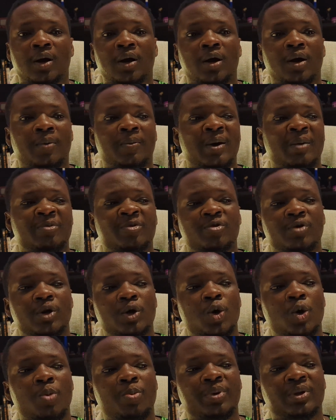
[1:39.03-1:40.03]
I'm
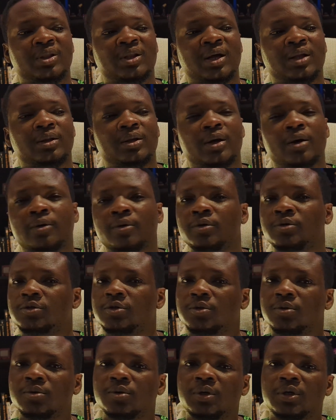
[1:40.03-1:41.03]
really hoping that they are going
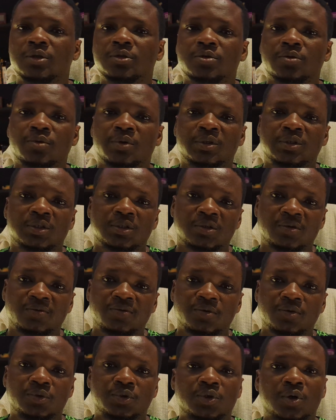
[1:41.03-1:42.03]
to look into it in the
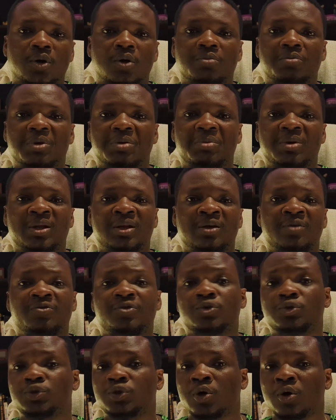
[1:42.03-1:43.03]
future, maybe in a
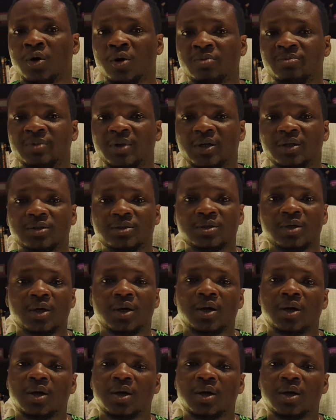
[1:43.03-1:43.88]
future update,